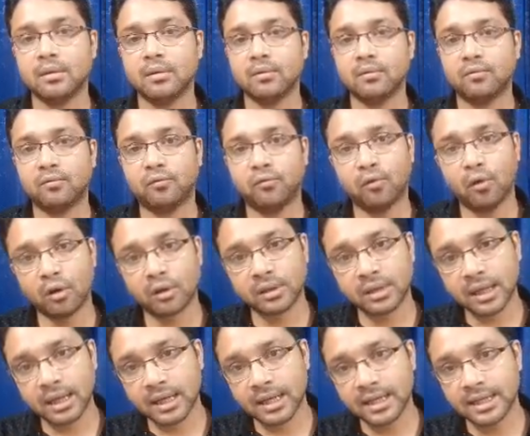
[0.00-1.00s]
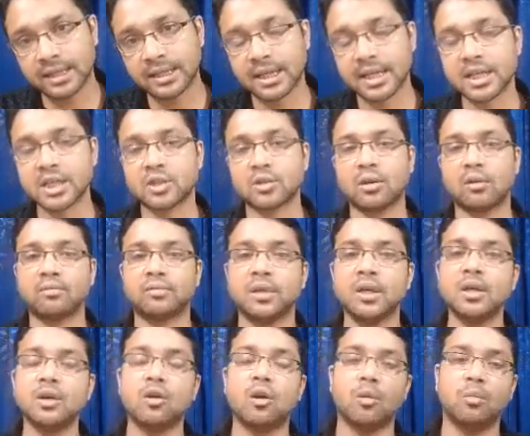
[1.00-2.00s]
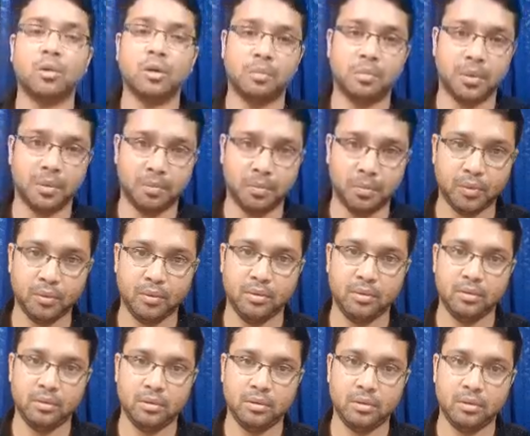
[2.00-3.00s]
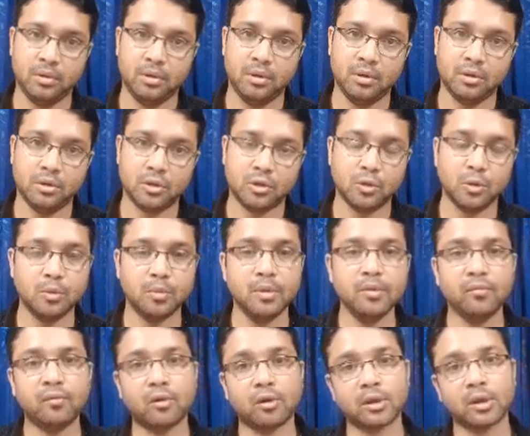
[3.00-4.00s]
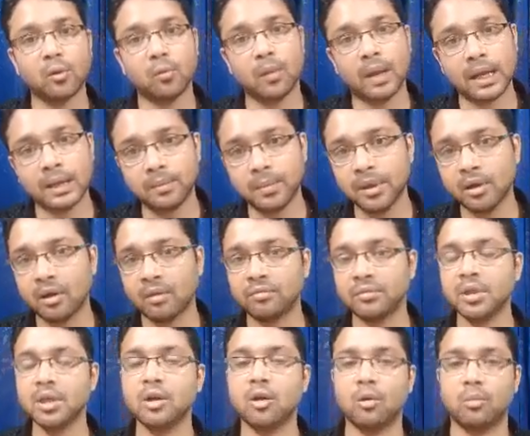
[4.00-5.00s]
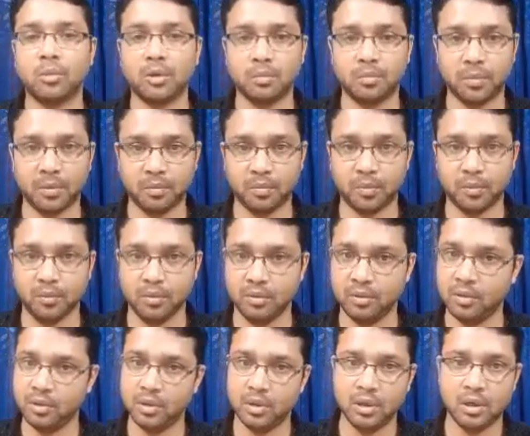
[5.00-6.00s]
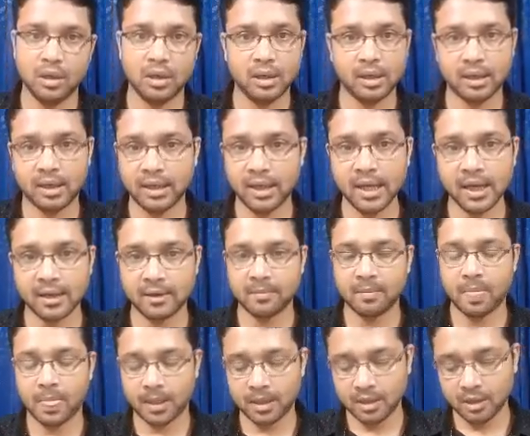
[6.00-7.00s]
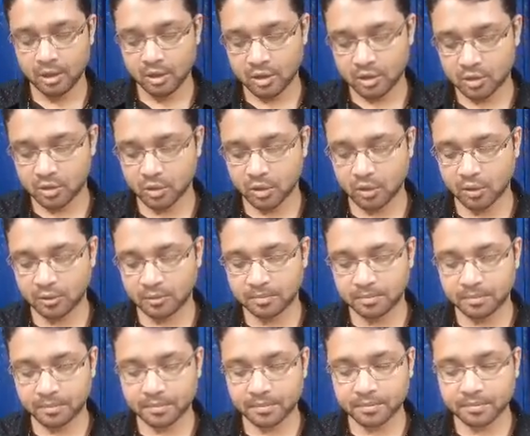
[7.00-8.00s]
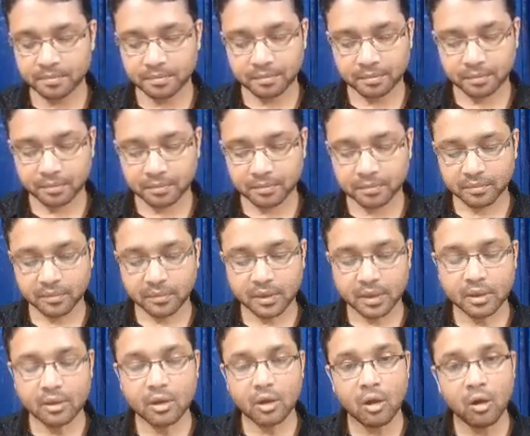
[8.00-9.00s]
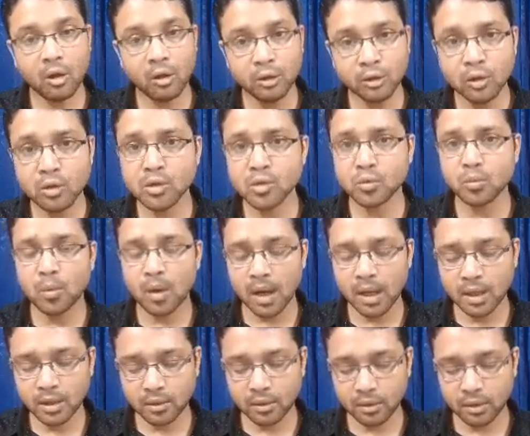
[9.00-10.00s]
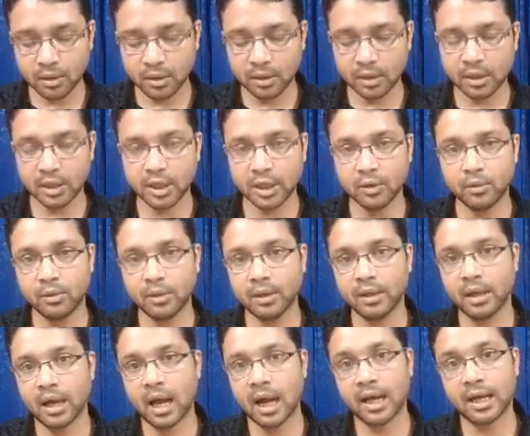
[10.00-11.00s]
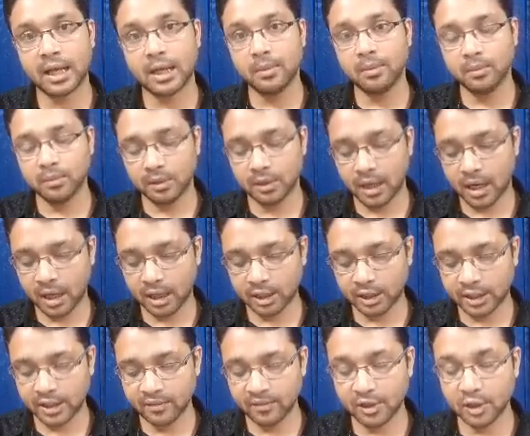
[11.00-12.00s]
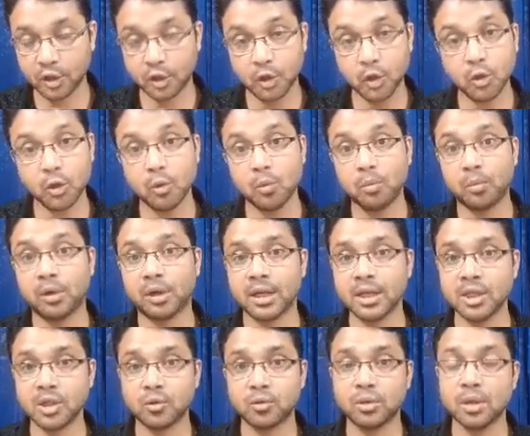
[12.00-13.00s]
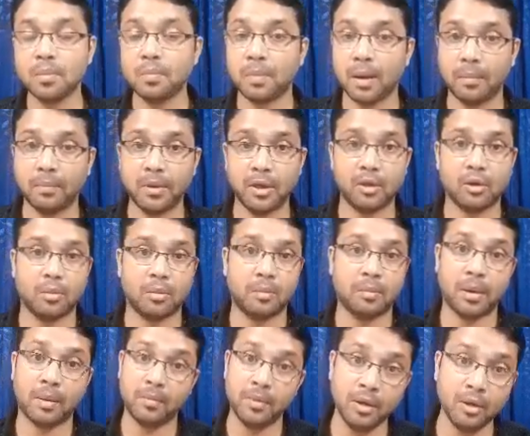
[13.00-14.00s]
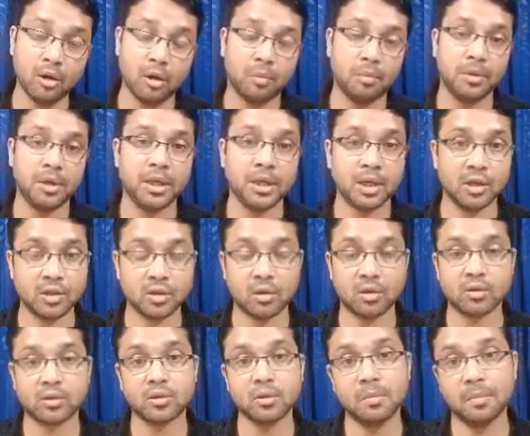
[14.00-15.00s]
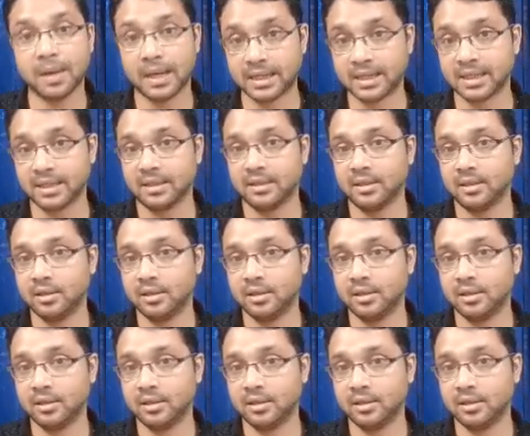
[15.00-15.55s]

for the interest of the common people, should be for the well-being of the common people. Clear? So all those work are given due importance to the public opinion is also matter.